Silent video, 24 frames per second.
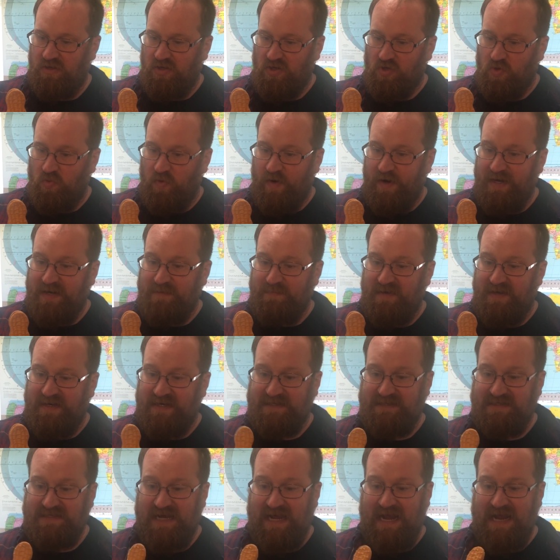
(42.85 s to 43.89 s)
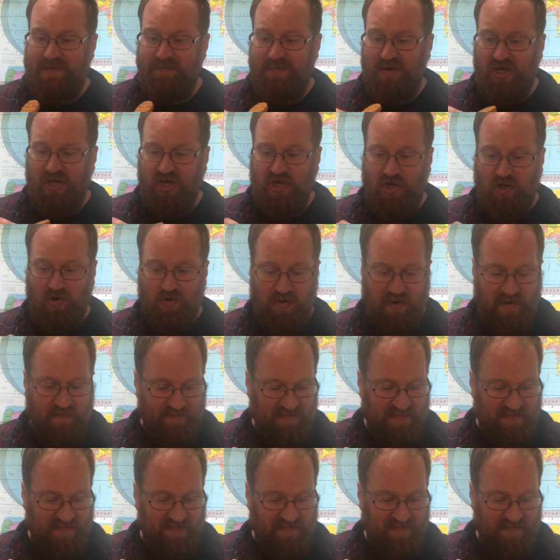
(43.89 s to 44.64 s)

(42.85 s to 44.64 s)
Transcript: quite a bit of time ago.